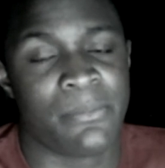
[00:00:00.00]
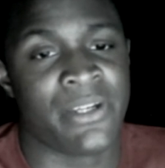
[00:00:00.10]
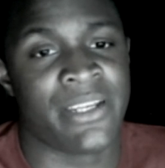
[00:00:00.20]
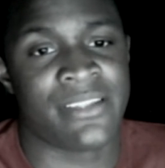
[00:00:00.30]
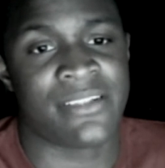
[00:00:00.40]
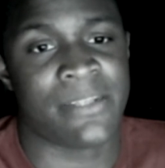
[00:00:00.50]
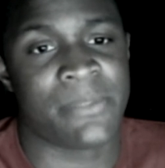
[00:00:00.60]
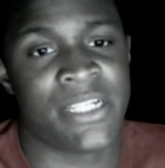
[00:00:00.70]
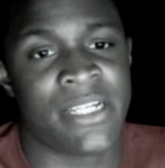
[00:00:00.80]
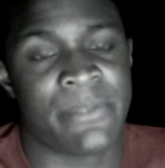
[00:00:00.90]
But at the same
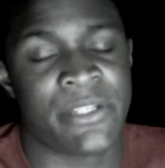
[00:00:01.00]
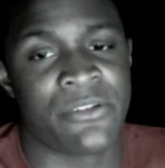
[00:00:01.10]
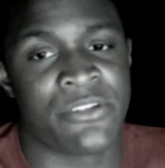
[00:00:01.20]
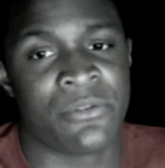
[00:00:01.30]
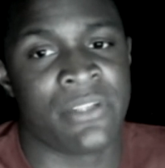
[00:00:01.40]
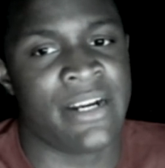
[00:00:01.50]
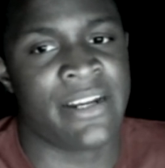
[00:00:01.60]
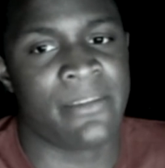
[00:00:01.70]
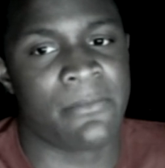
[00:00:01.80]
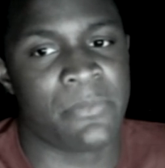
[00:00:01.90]
time, don't lie
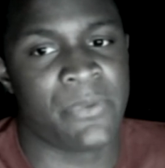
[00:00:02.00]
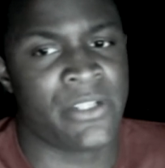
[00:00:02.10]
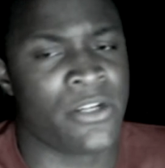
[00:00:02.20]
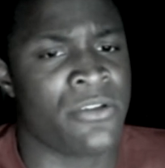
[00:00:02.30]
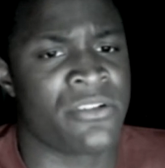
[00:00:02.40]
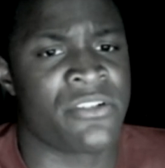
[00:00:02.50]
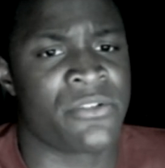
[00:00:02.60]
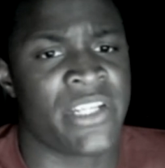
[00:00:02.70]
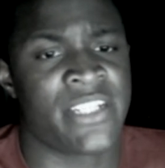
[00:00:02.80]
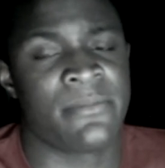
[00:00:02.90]
to them and be like, oh, there's
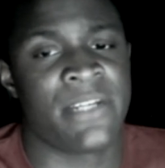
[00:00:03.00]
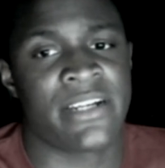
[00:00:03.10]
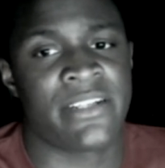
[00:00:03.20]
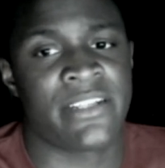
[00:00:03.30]
no chance I'm not